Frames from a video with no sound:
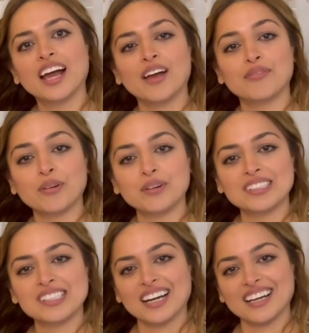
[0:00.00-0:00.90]
if you want
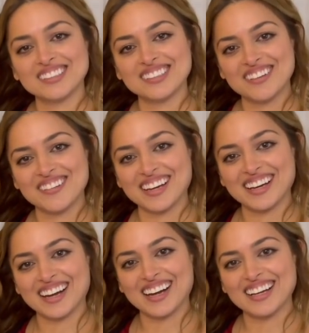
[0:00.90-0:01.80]
to see how to do
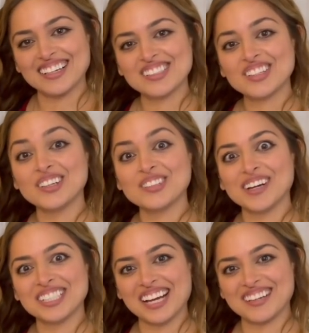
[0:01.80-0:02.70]
it, guys, go to
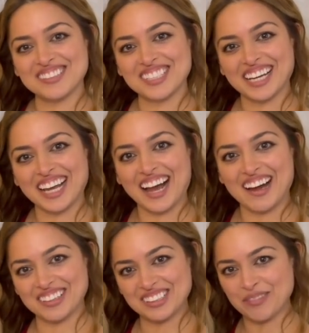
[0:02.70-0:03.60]
my channel and check it
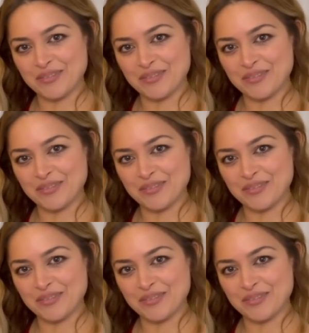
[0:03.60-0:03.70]
out. There's a